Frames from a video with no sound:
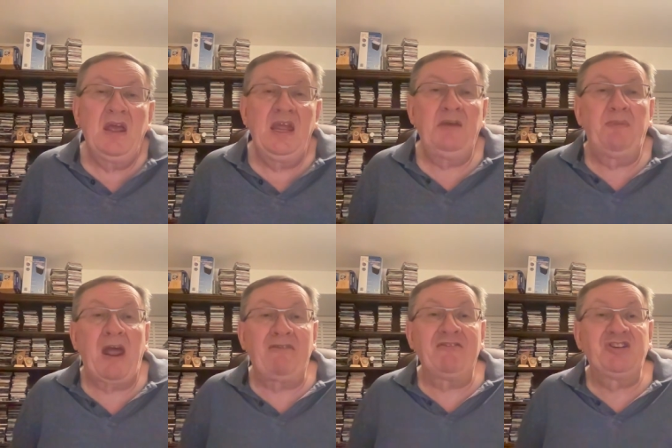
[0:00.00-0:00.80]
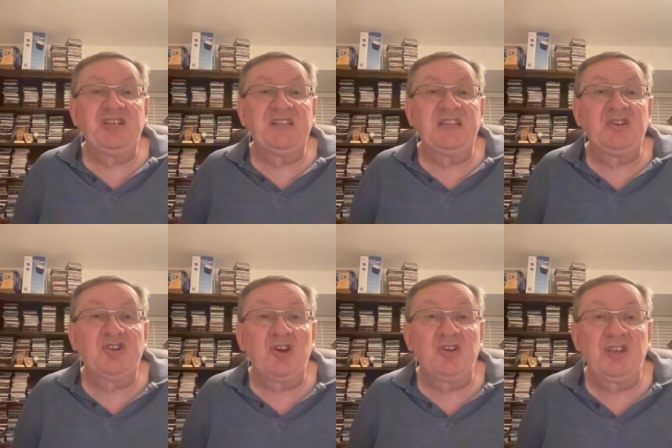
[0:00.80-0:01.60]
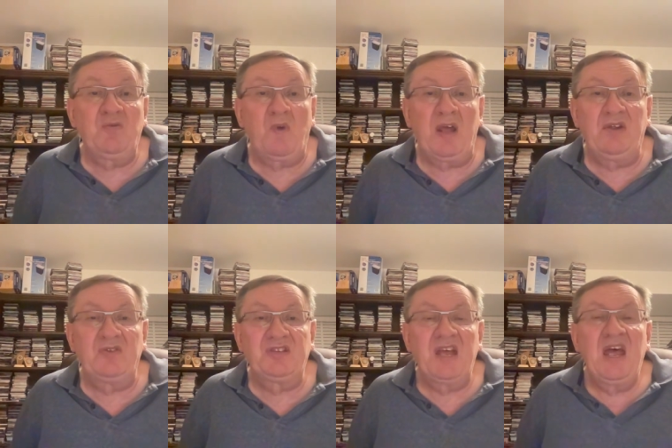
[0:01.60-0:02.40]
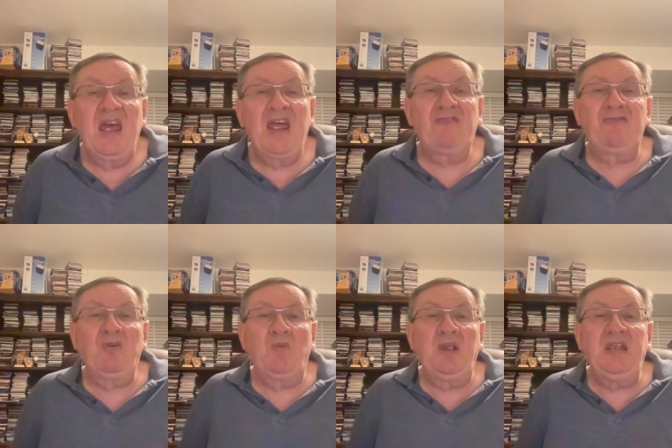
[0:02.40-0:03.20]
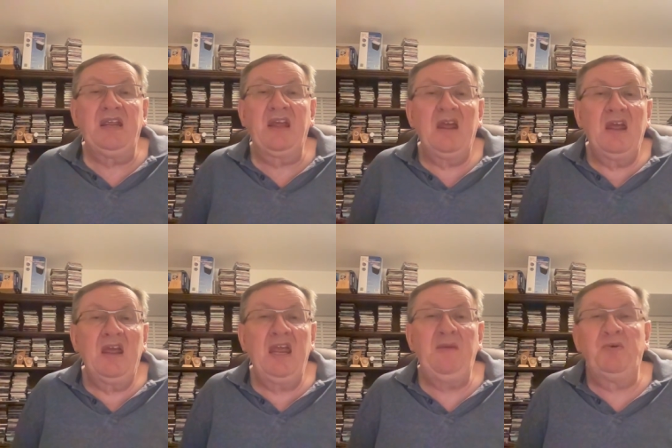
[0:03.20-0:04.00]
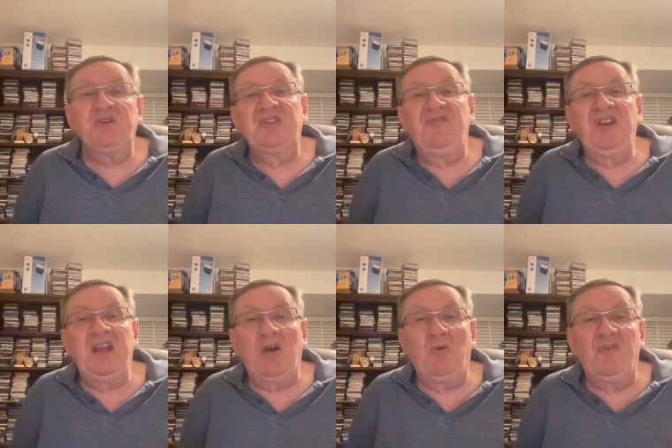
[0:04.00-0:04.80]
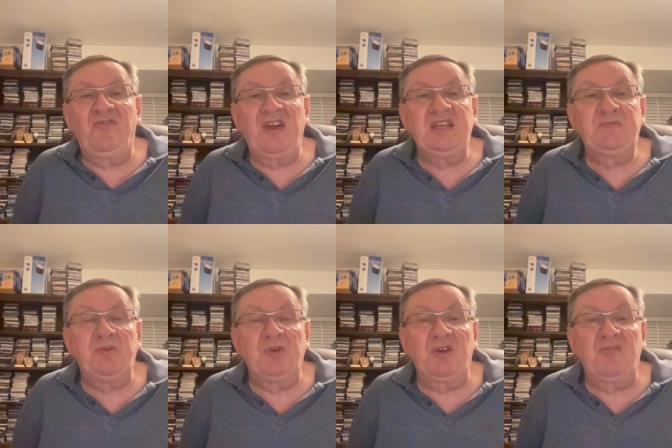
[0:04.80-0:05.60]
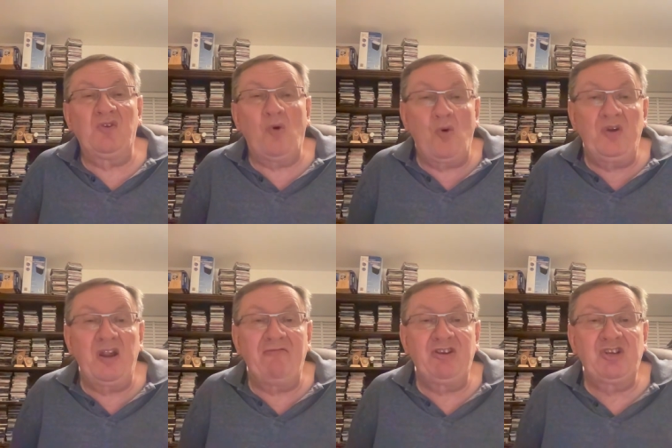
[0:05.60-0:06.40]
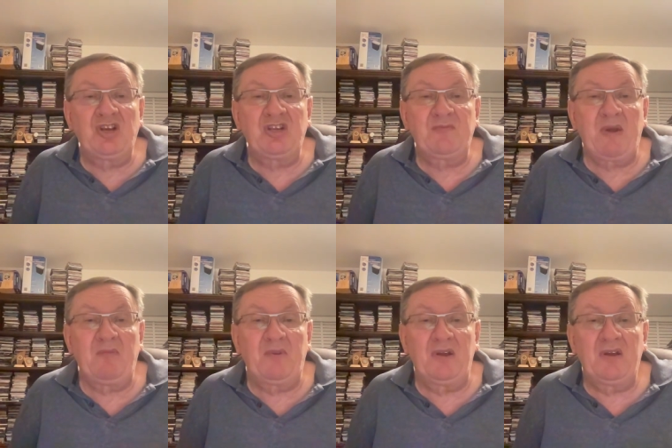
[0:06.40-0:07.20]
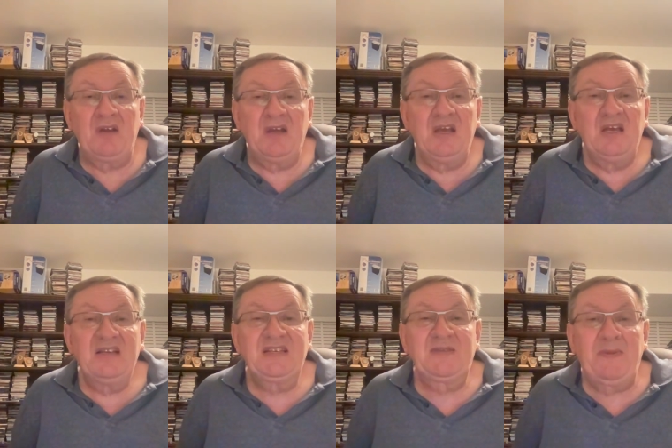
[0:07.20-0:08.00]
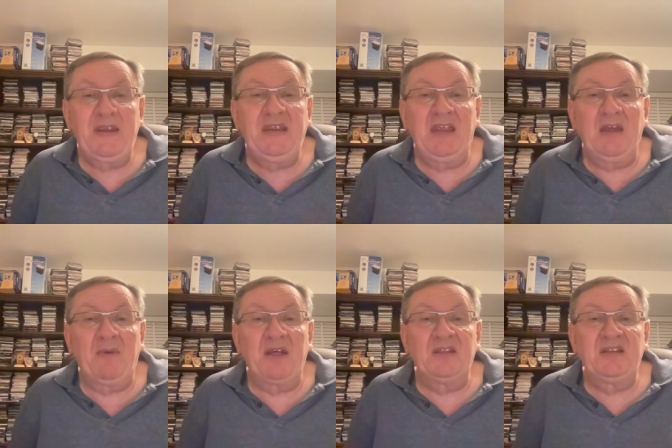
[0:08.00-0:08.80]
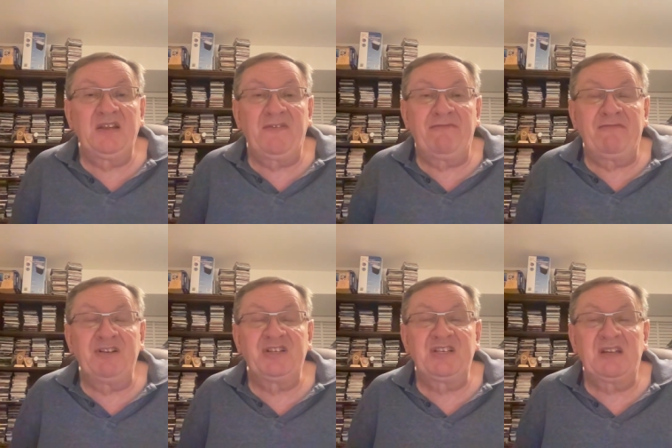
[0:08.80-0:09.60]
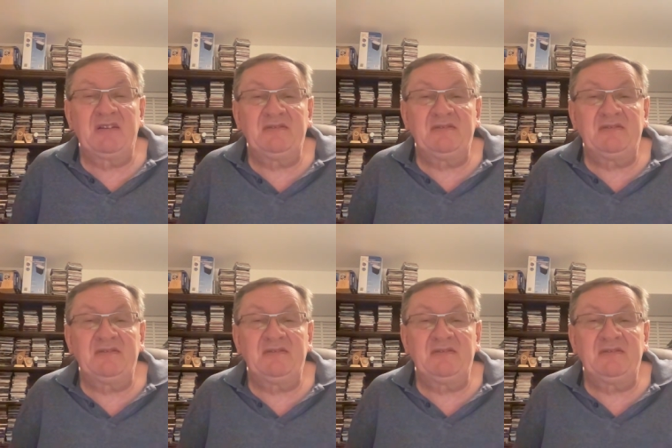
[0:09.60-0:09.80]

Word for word: in parishes in the church in Wales. Every week he puts a video on Facebook of an ordinary church member speaking about the difference